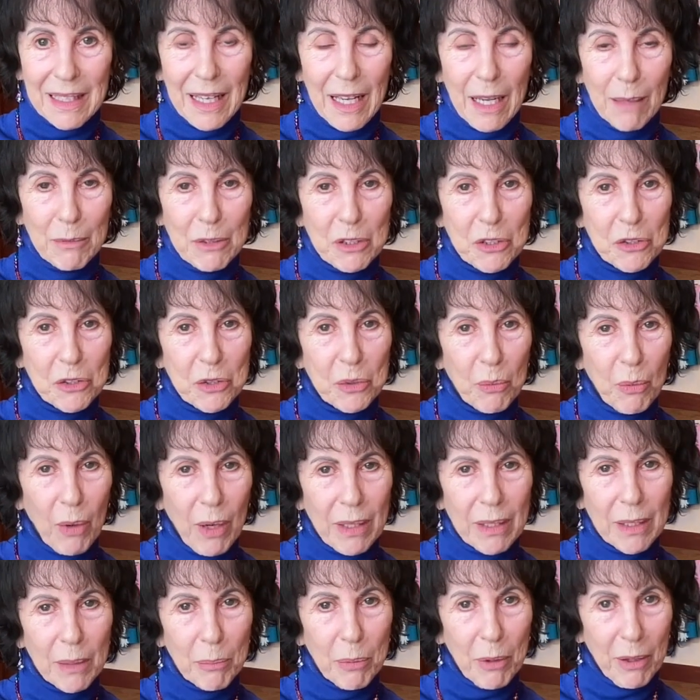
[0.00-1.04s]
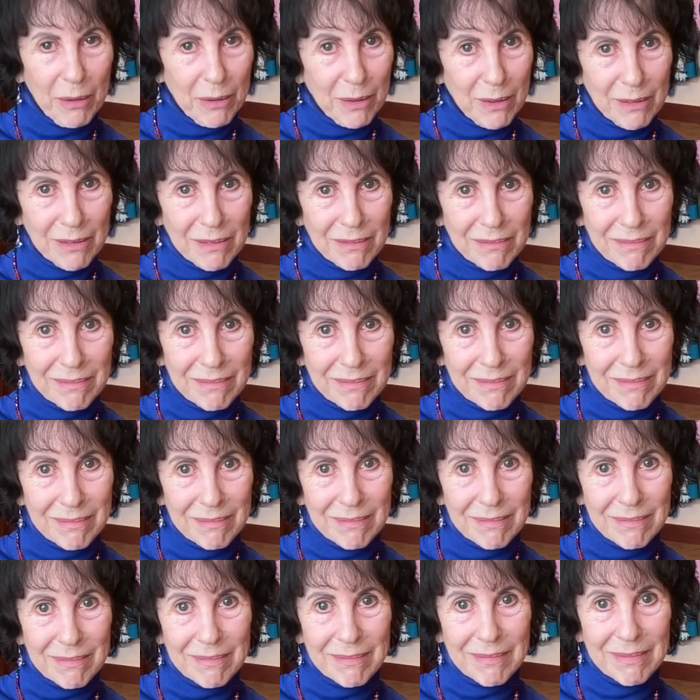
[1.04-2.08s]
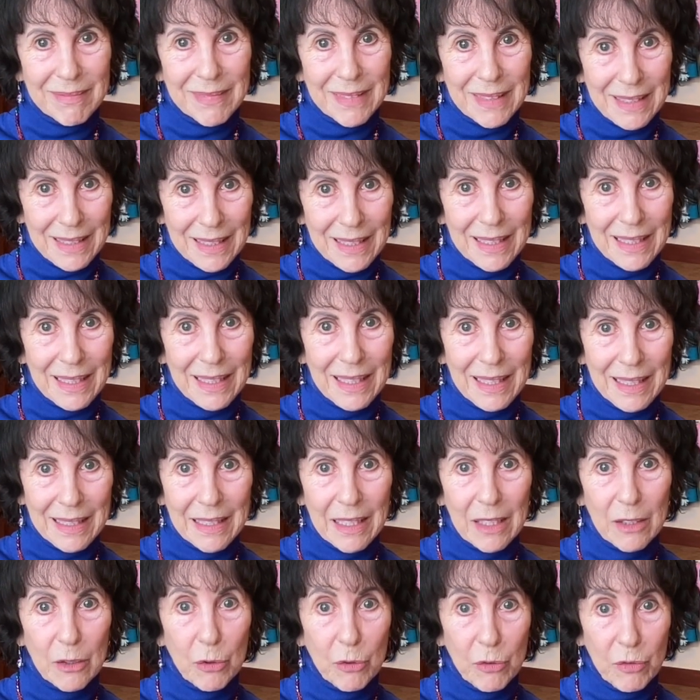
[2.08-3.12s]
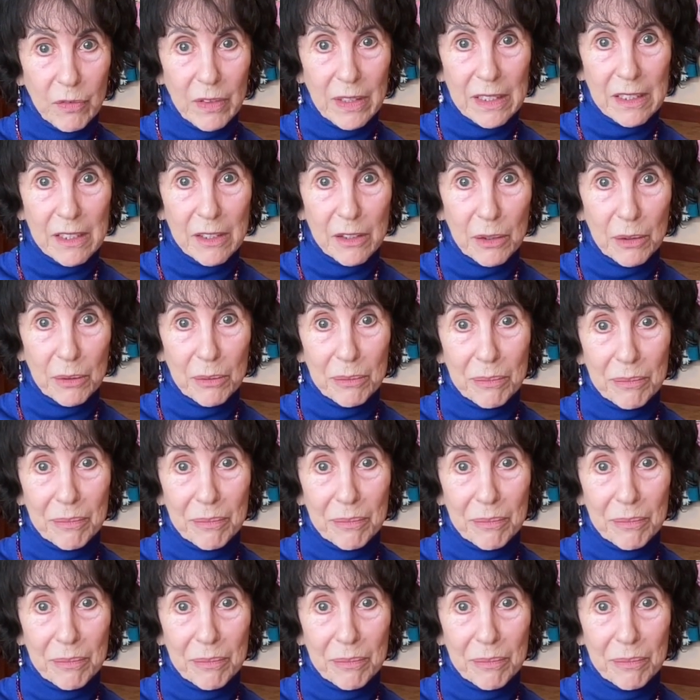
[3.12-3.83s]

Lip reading: How much do you want a partner? And then who fits you?